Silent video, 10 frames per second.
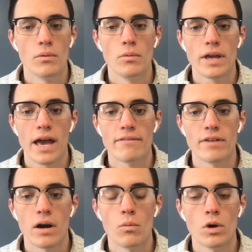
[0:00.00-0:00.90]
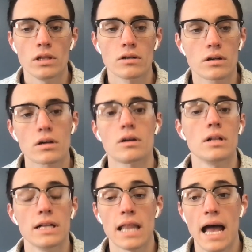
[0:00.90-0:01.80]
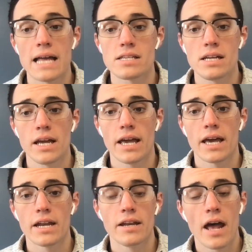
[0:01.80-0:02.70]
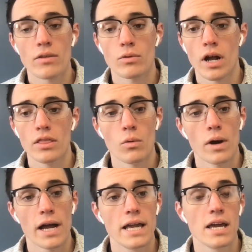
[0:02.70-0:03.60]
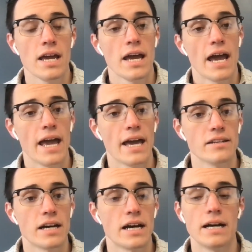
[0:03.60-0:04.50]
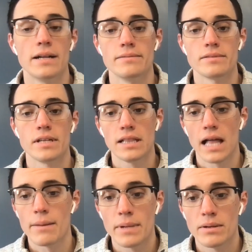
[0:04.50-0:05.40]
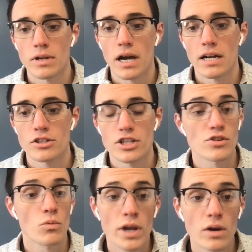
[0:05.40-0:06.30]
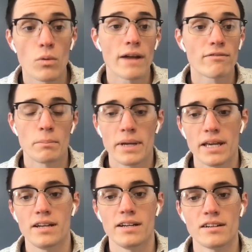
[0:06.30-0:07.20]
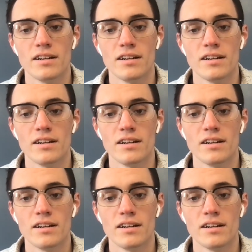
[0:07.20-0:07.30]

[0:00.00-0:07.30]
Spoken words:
We have one little girl, Eliza, and another one on the way. And Eli, she's a week away from being here.